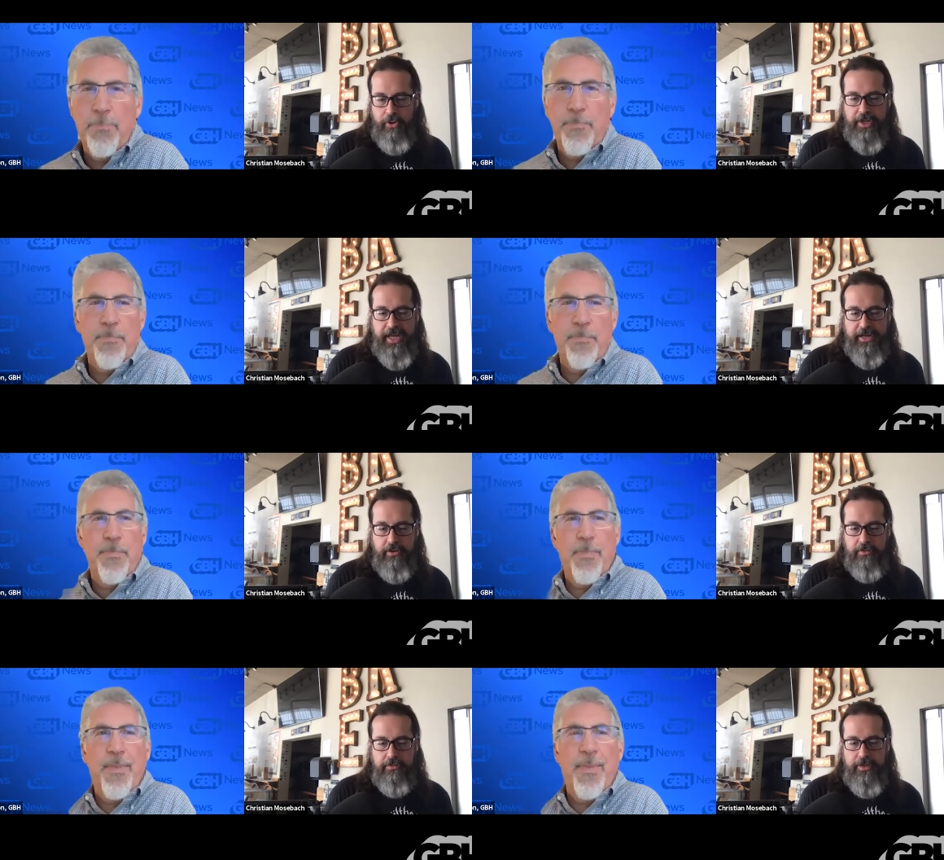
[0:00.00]
Speaker 1: in your
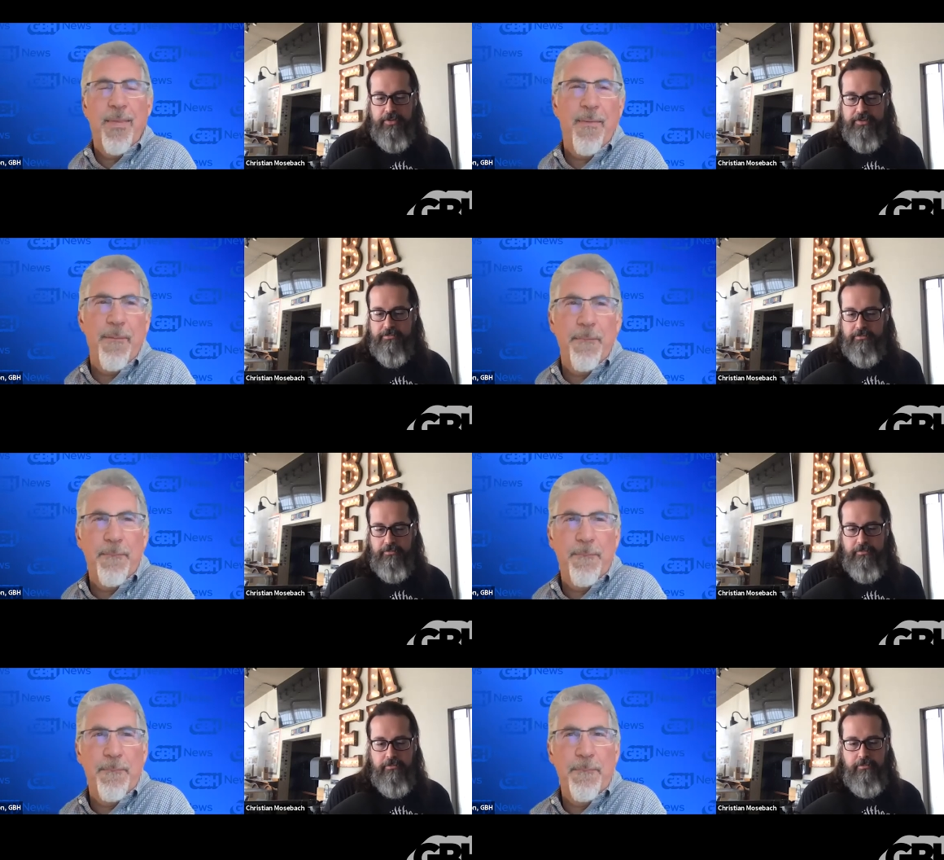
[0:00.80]
boil kettle, you
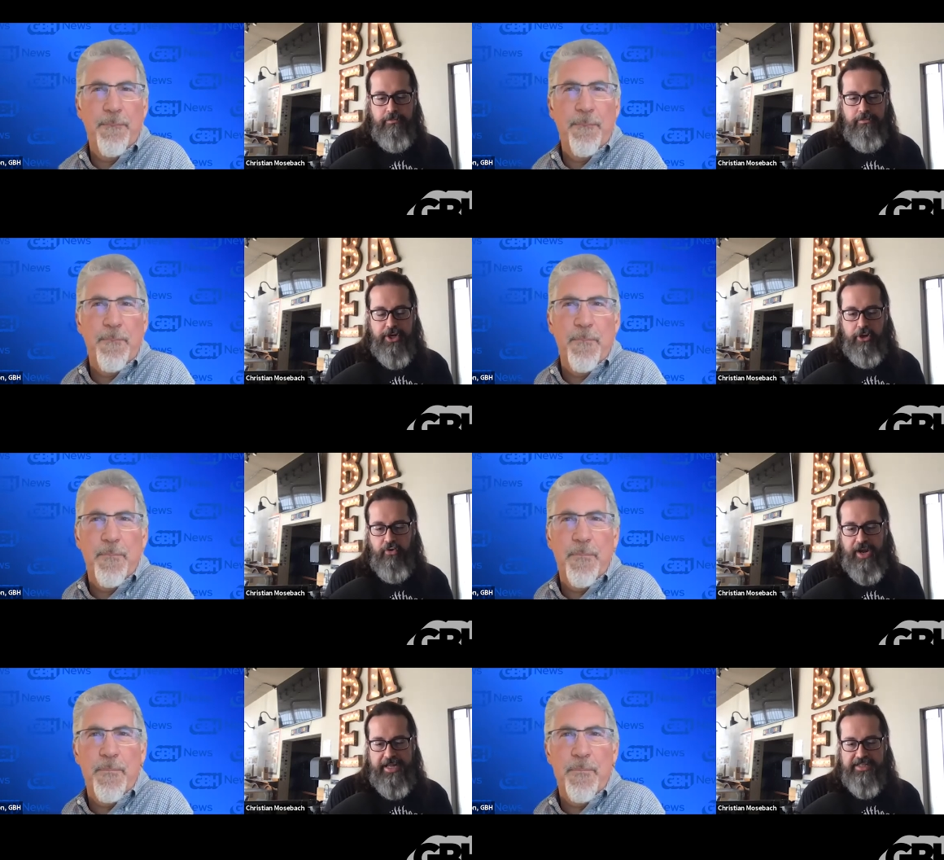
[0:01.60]
would
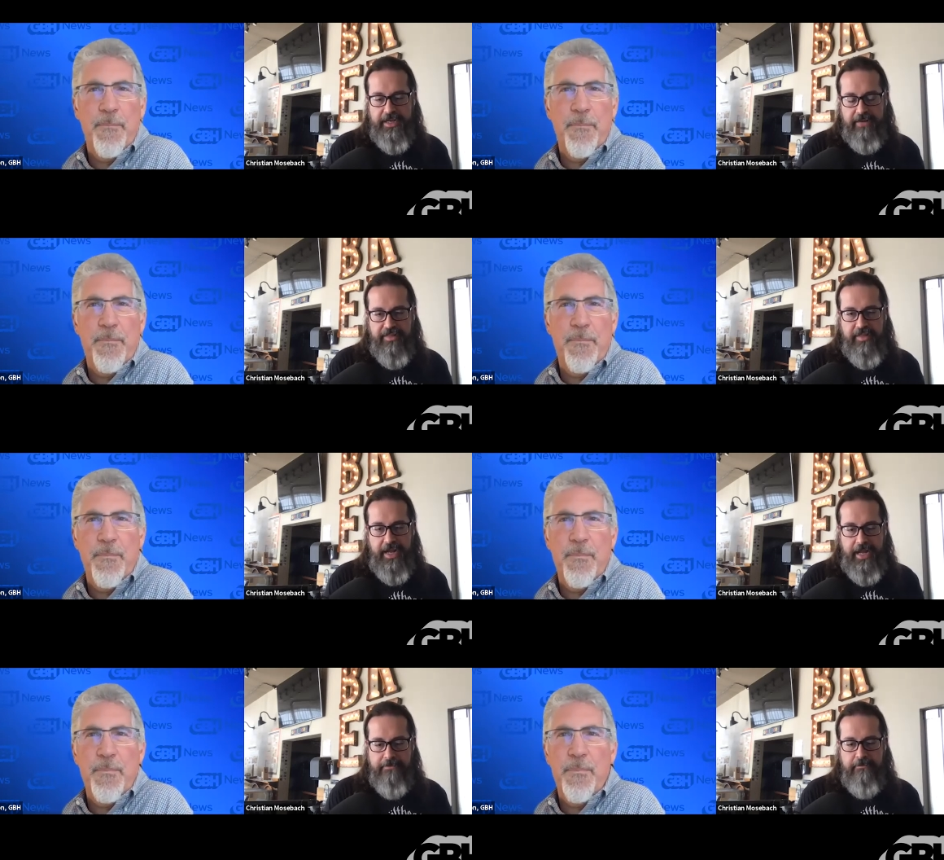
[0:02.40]
put your grains
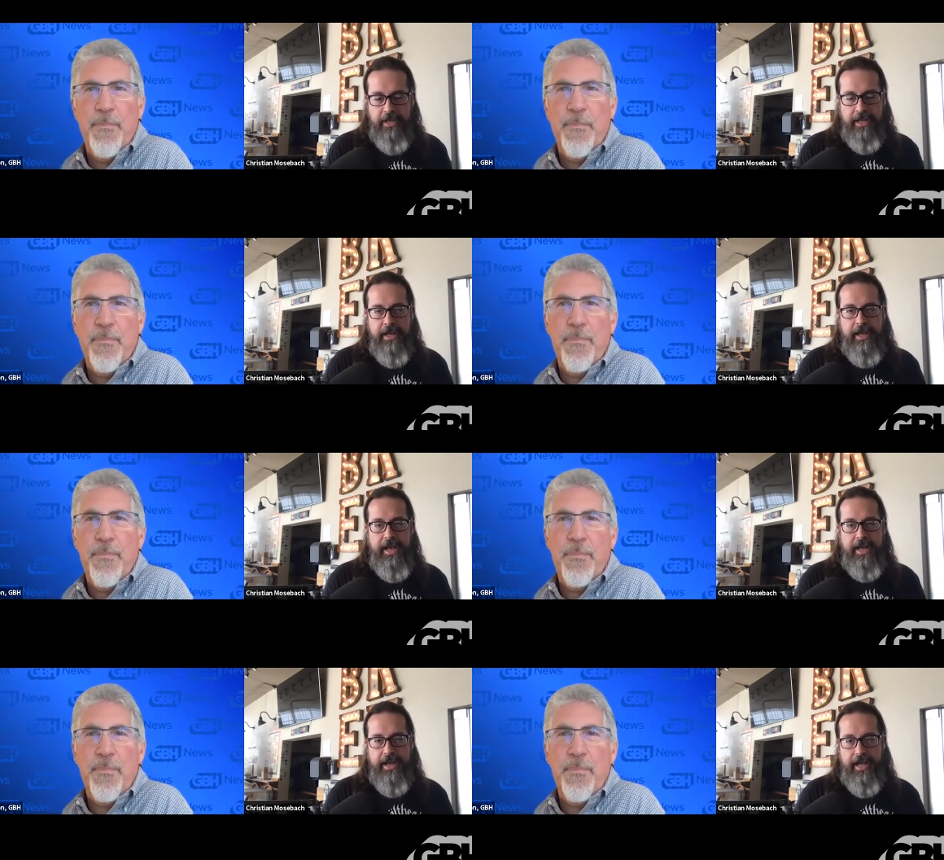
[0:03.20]
and everything in,
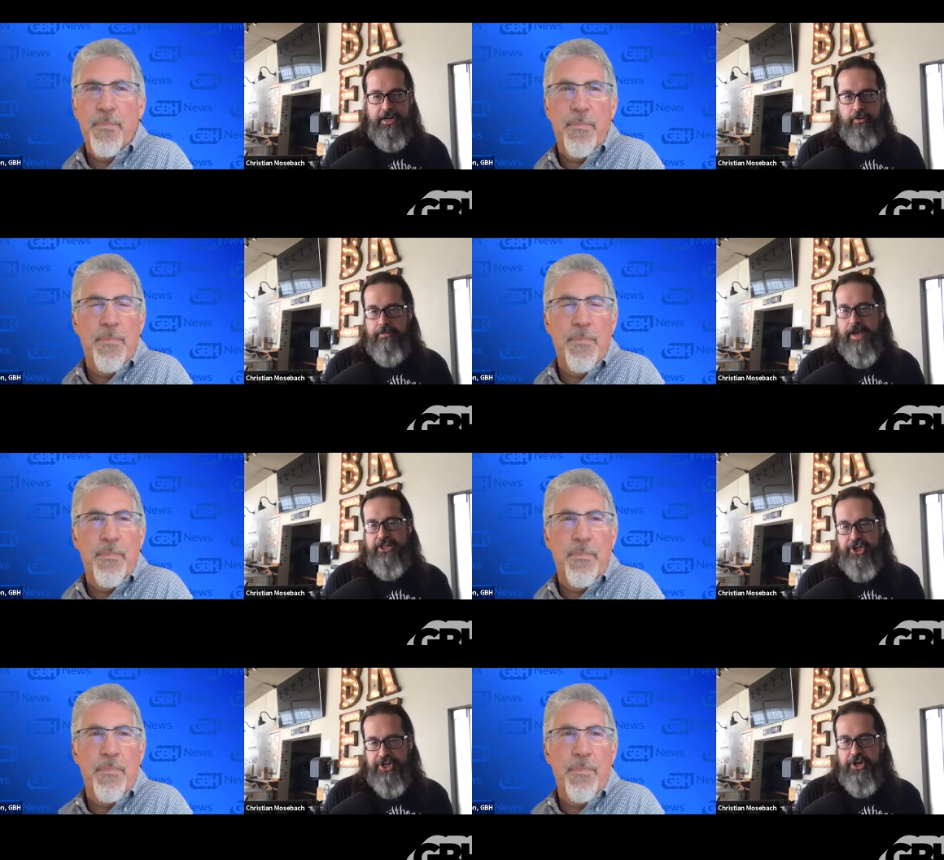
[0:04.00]
and
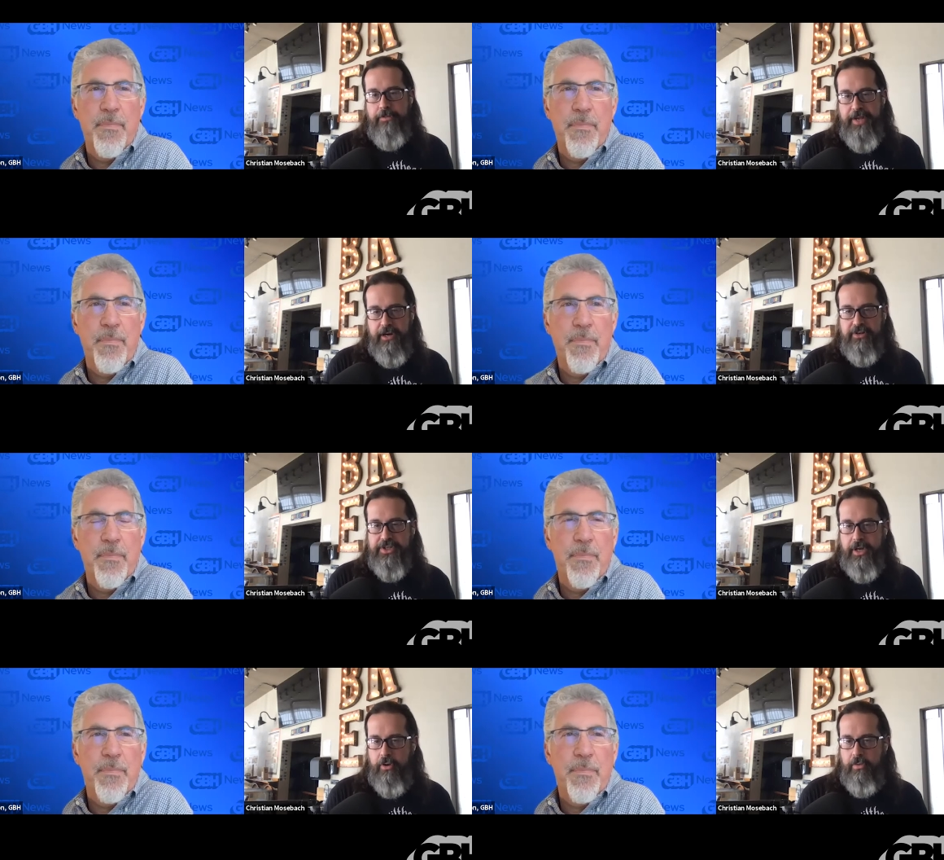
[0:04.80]
then you would mash in your
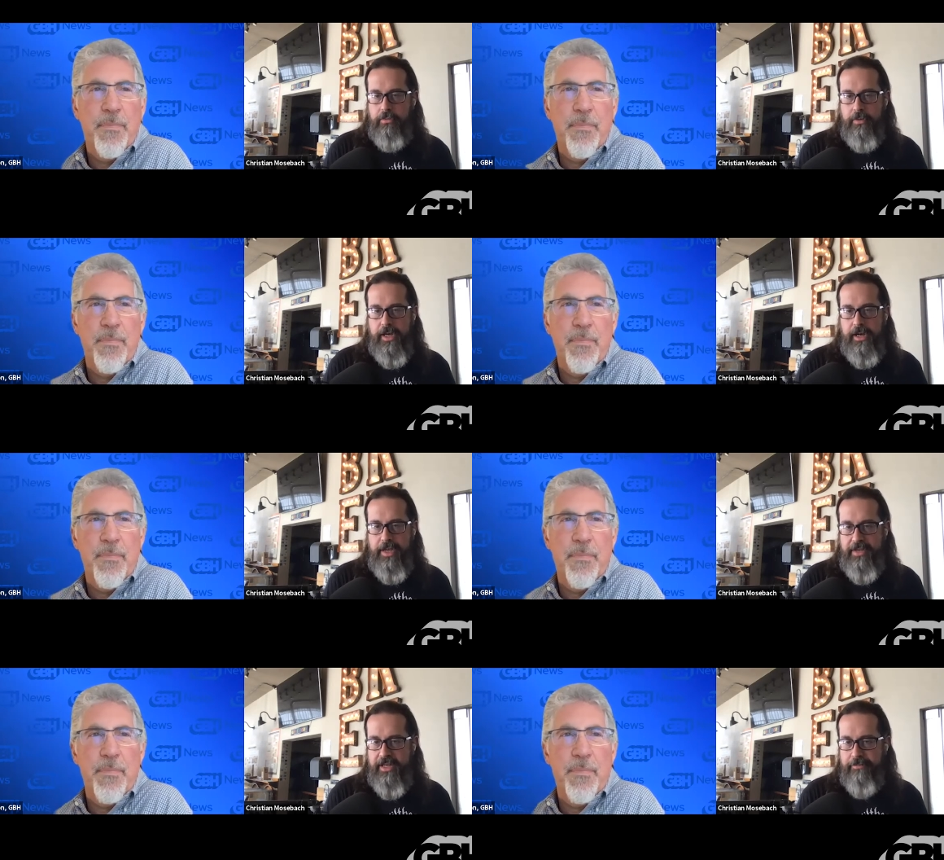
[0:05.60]
beer. So
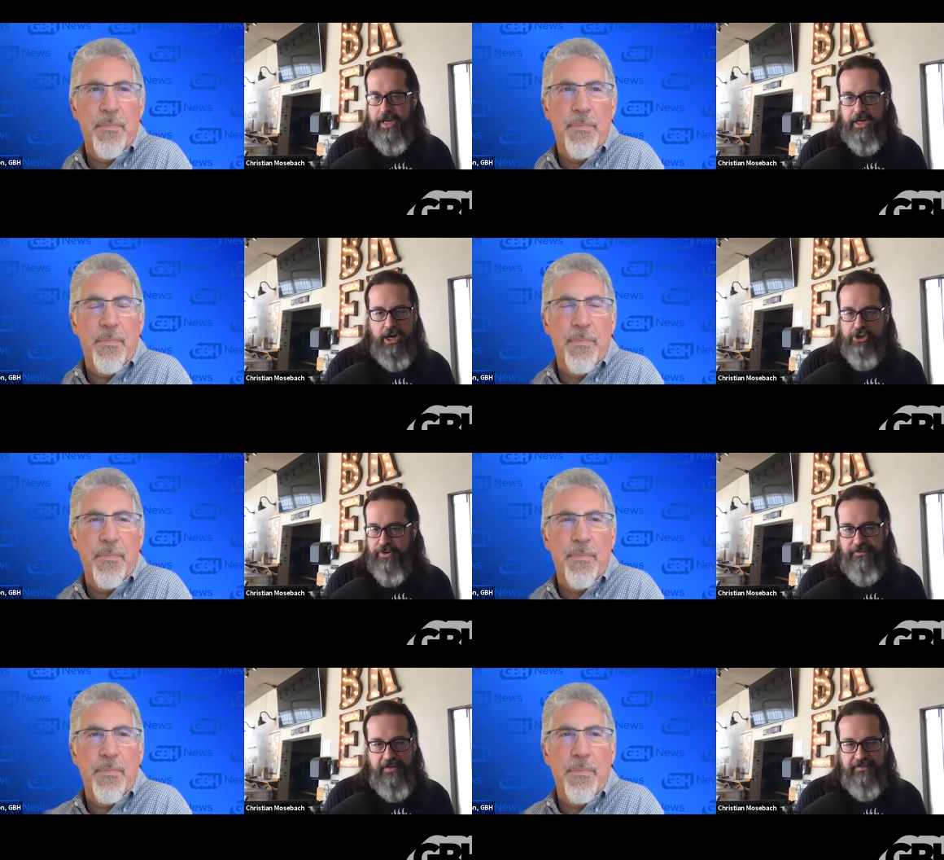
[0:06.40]
uh, maybe
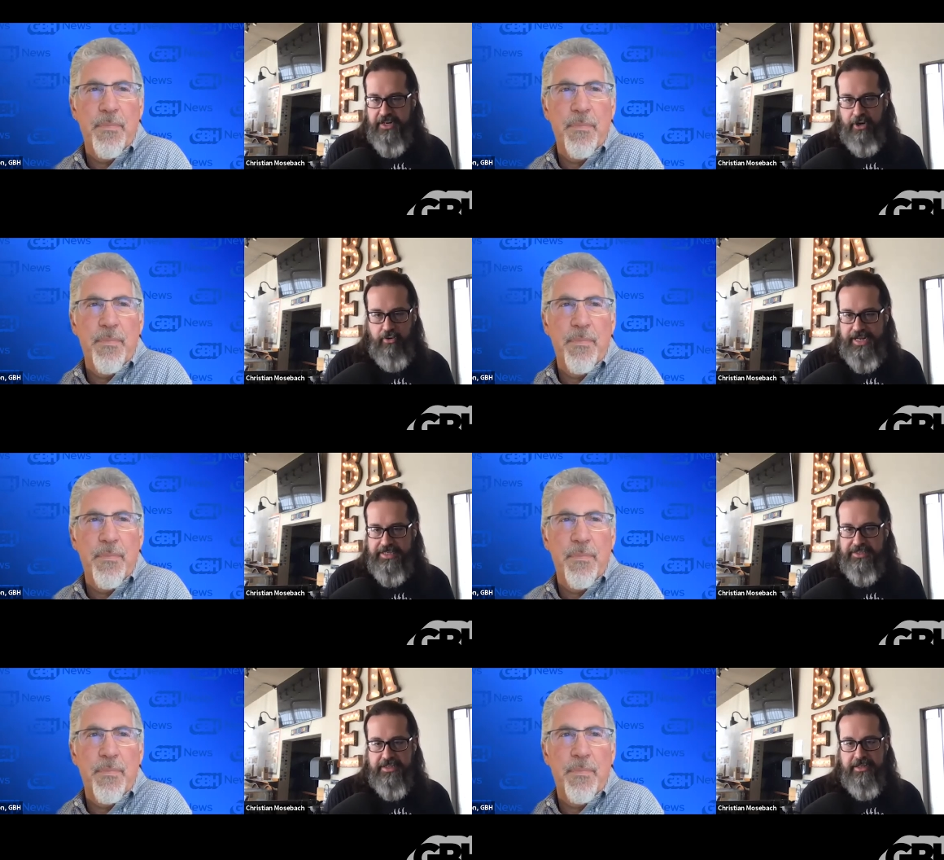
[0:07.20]
about one hundred fifty
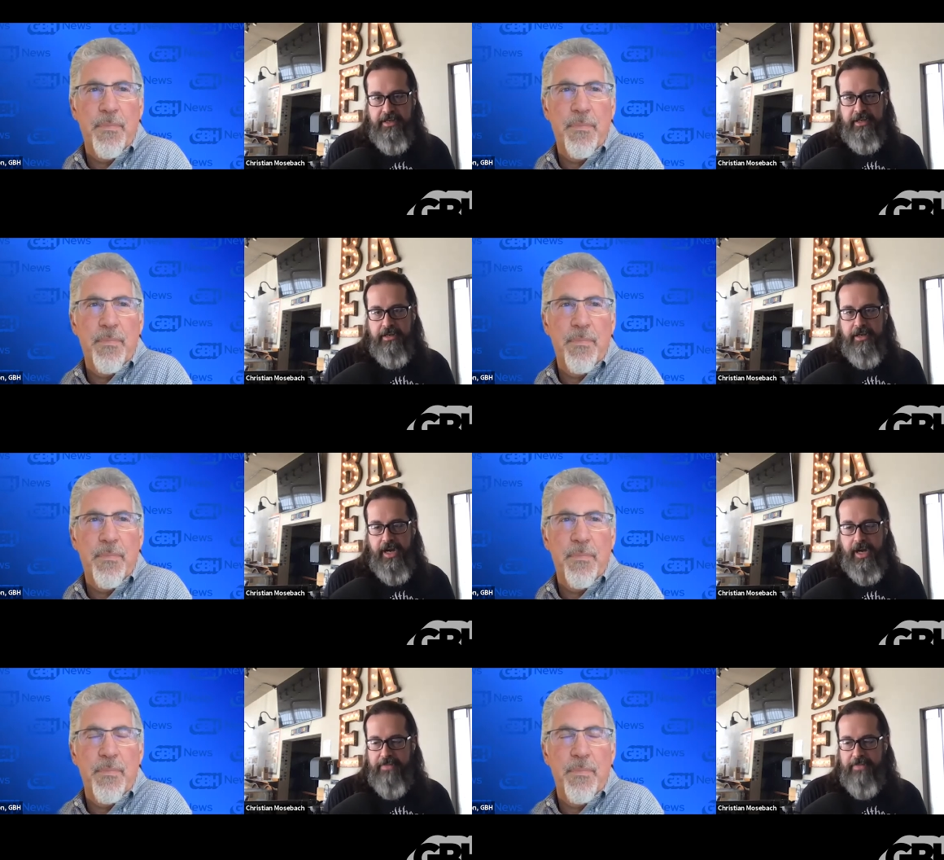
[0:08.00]
degrees.